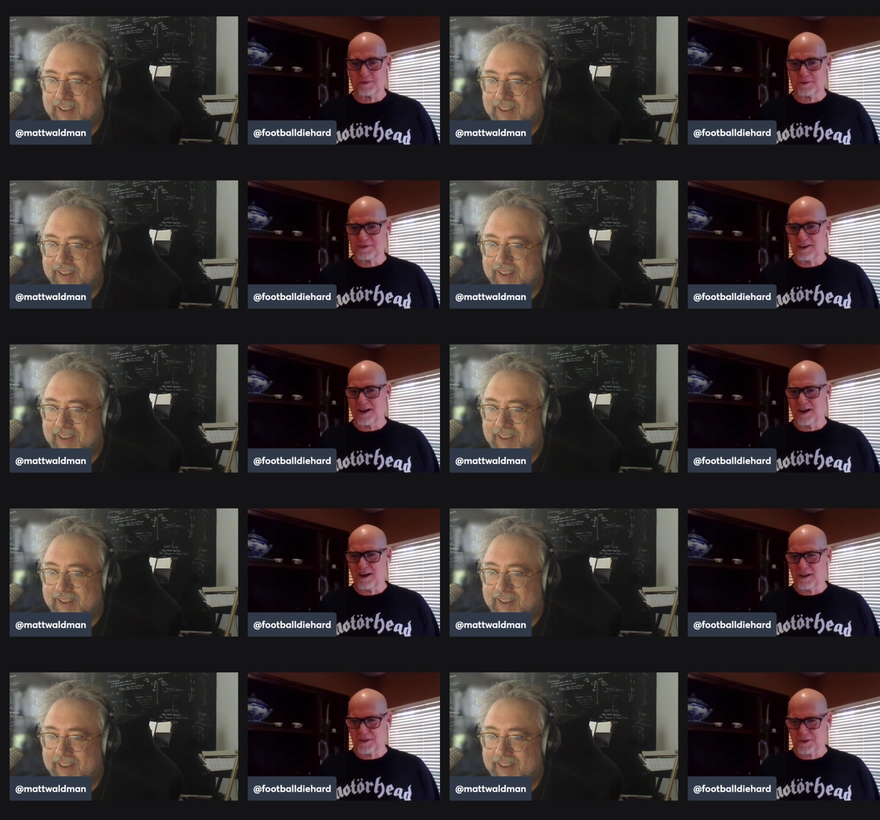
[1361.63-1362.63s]
Speaker 1: was it
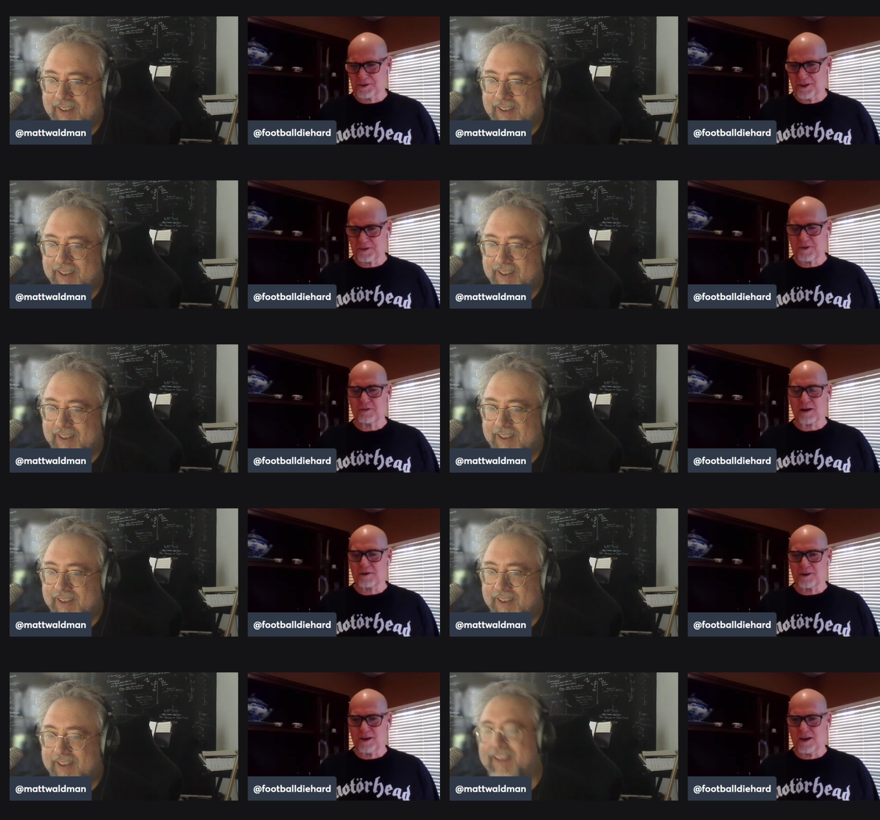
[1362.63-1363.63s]
a thirteen three
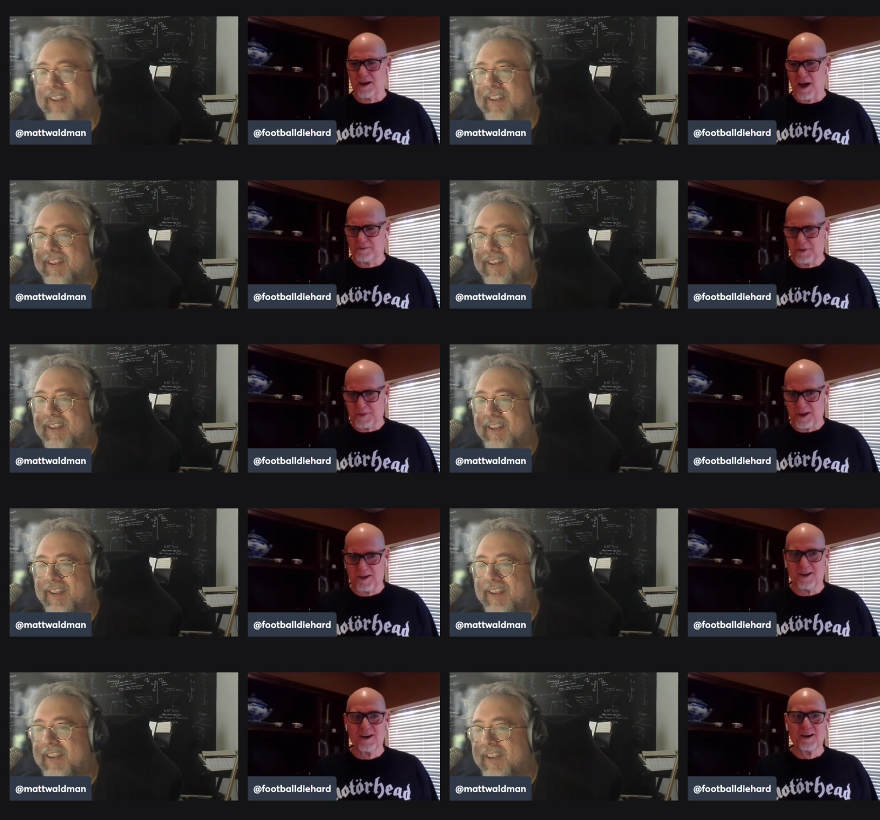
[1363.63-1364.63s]
record and a M V
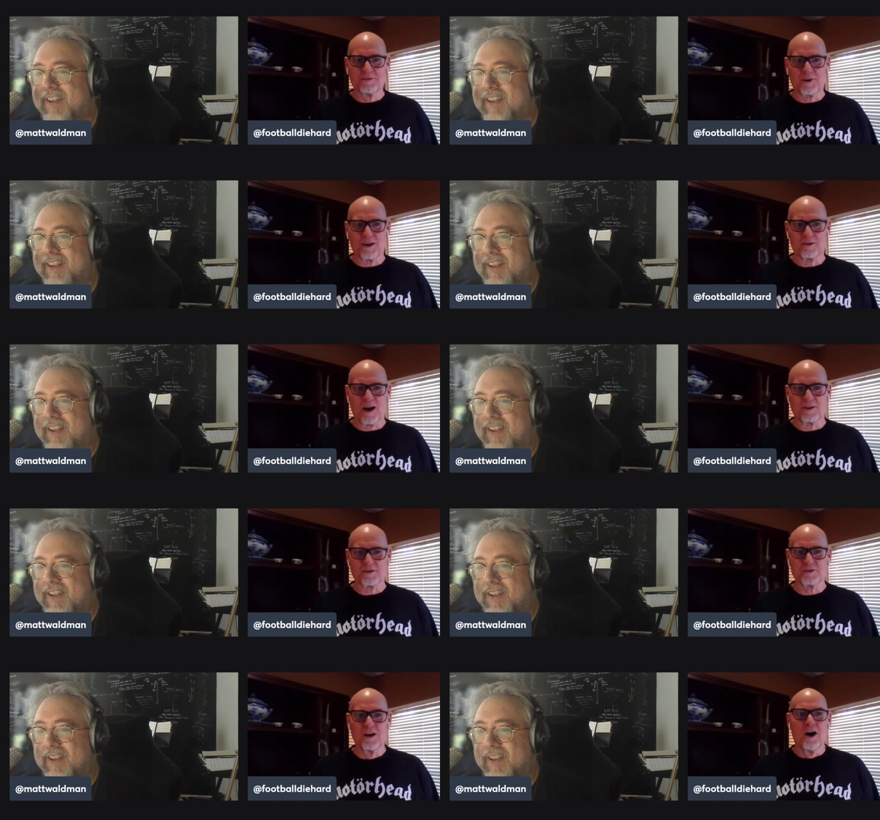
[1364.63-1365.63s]
P for Aaron
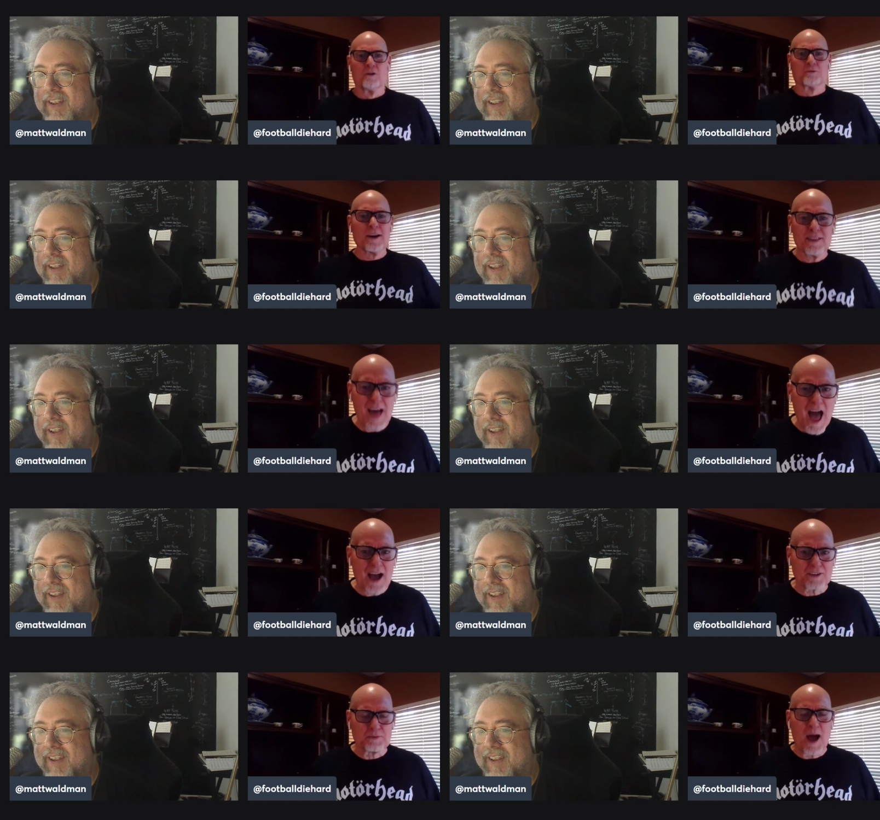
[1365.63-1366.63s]
Rodgers?
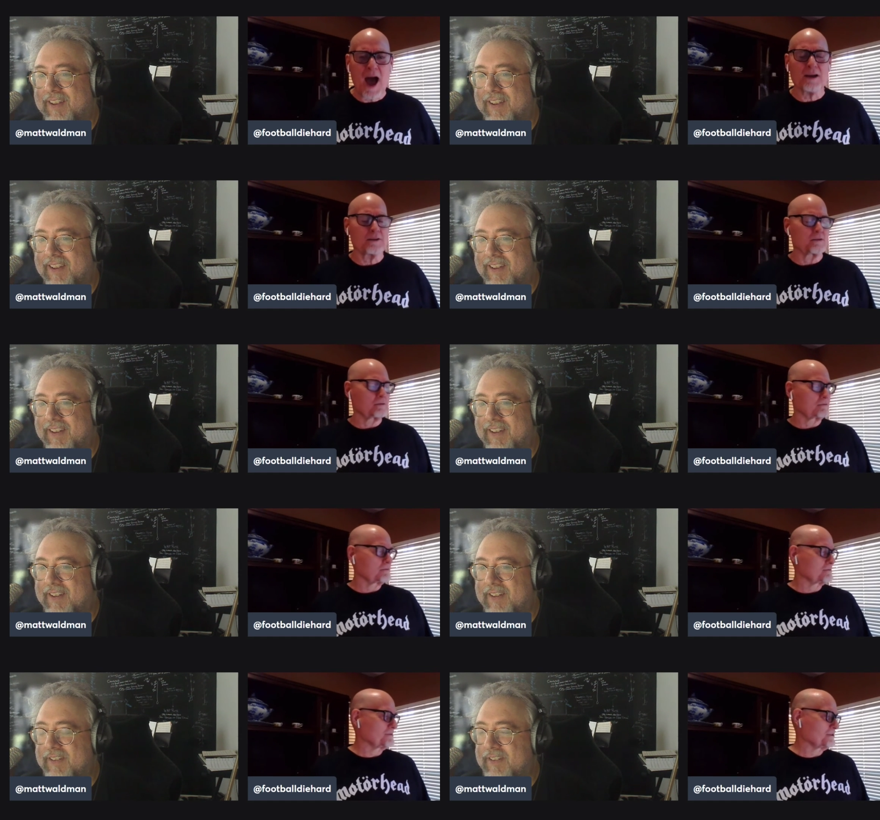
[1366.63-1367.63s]
Relax, Matt.
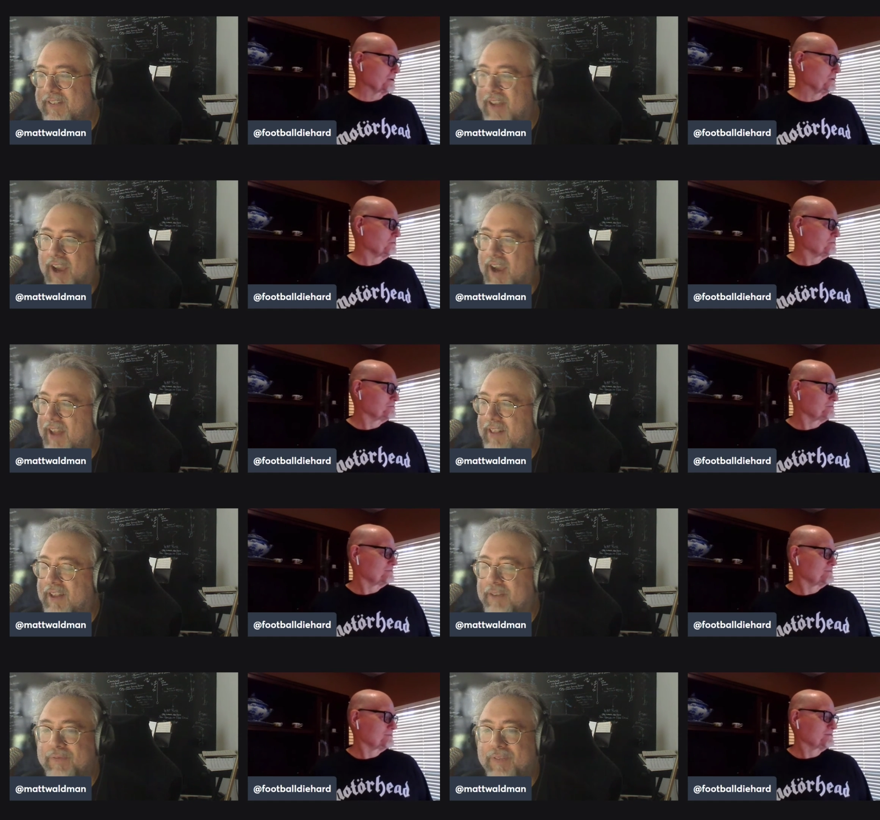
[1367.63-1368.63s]
Speaker 2: Nah, I
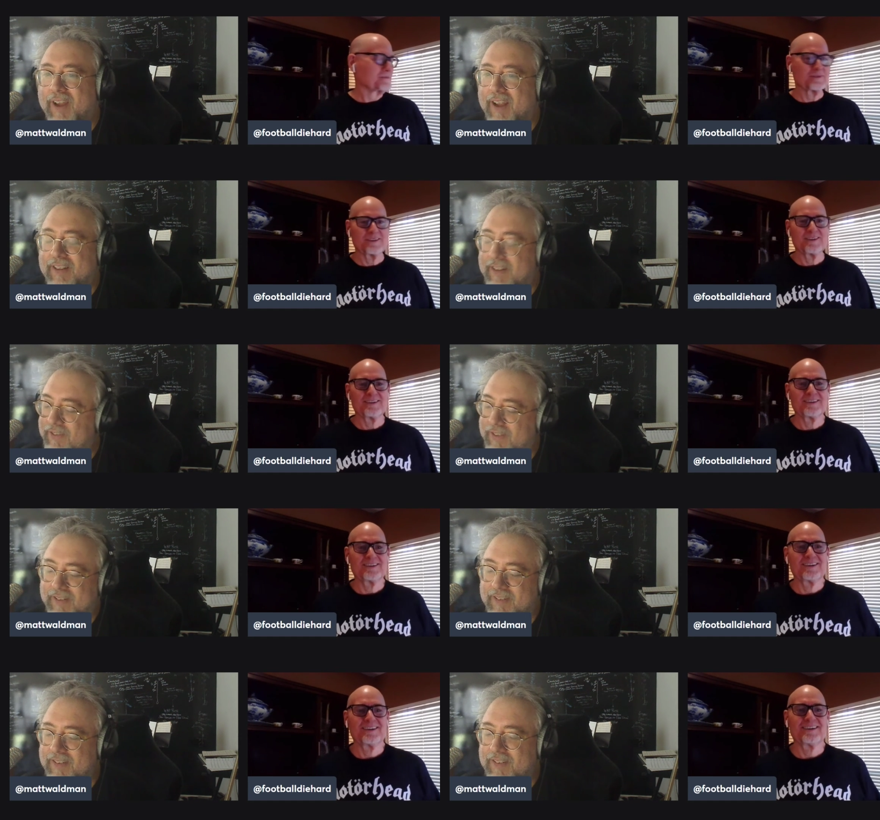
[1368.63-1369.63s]
love. Uh, listen,
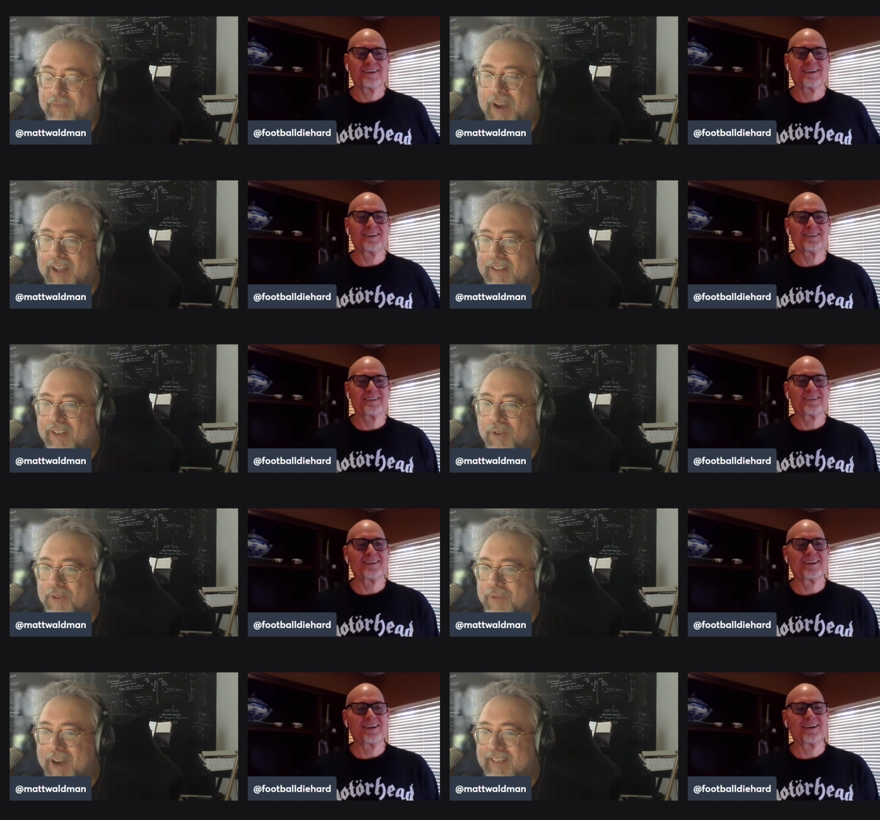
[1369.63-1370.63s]
Devon, no
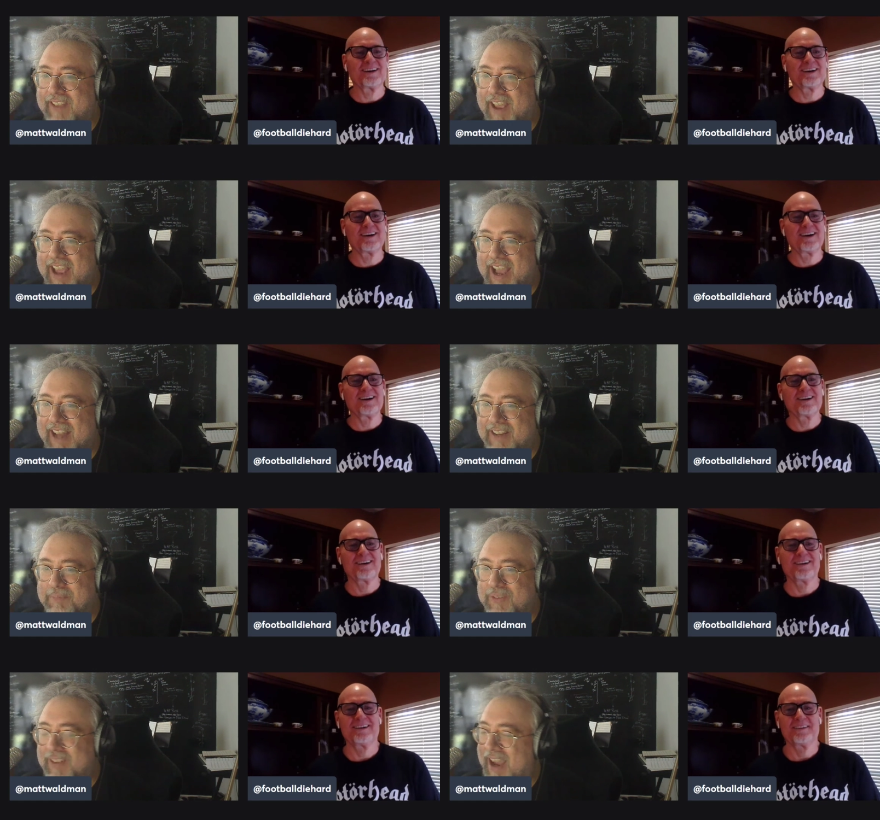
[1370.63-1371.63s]
Devontae
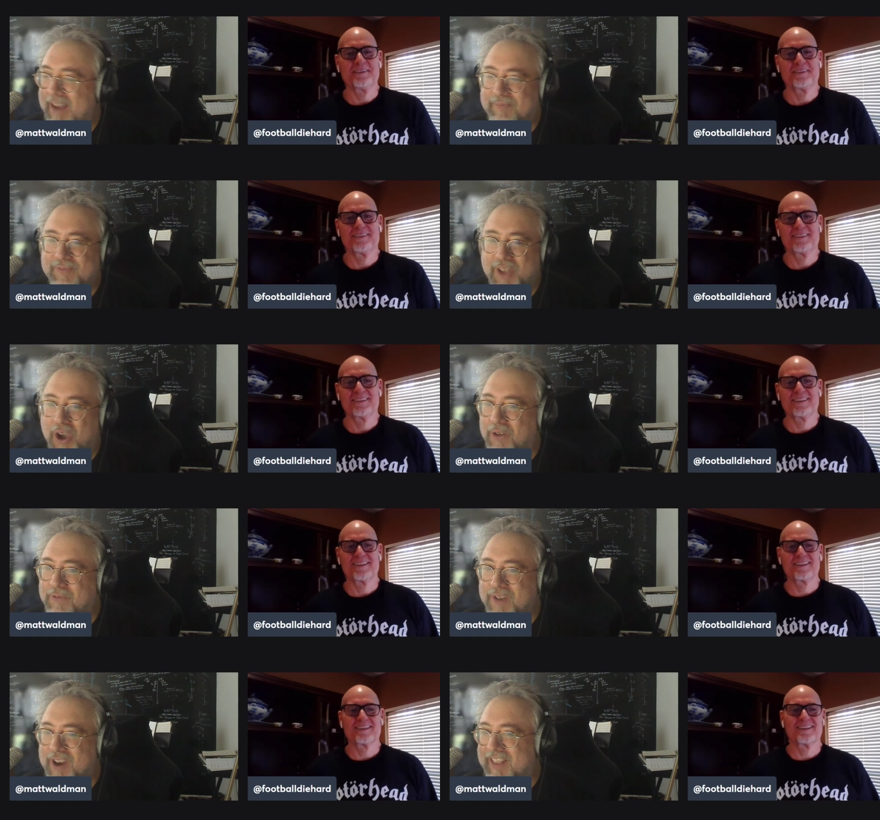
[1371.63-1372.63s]
Adams. I no,
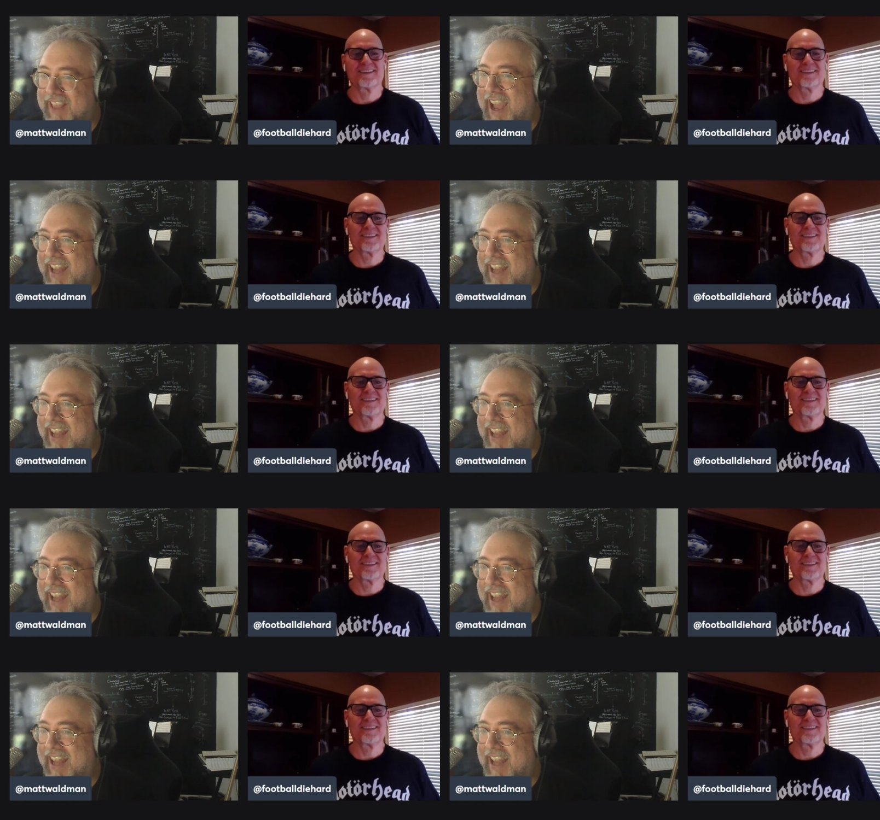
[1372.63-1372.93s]
fuck that.